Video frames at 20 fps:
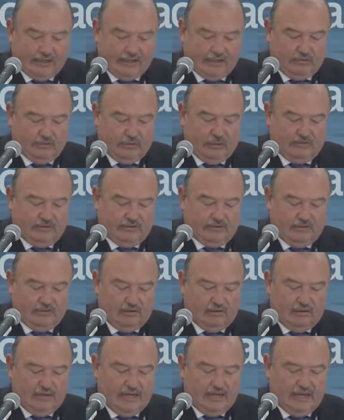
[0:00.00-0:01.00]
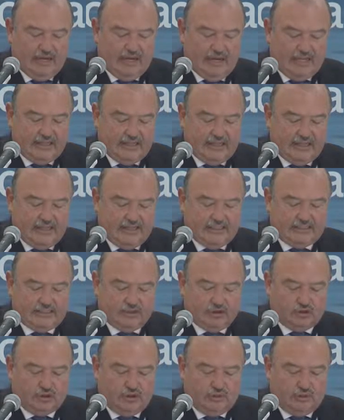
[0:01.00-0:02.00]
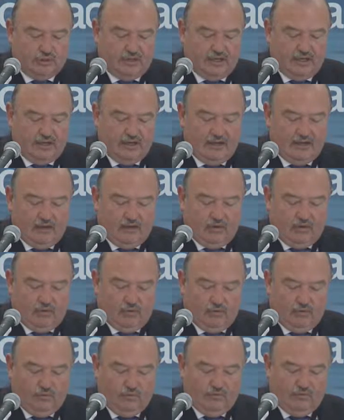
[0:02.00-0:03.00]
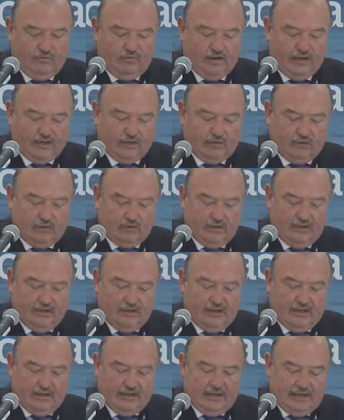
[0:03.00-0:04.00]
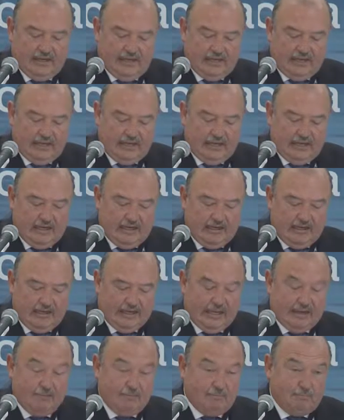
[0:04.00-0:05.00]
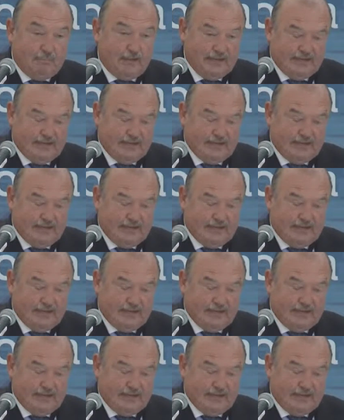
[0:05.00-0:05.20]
the factor that will prevent the falsification of competence. Therefore,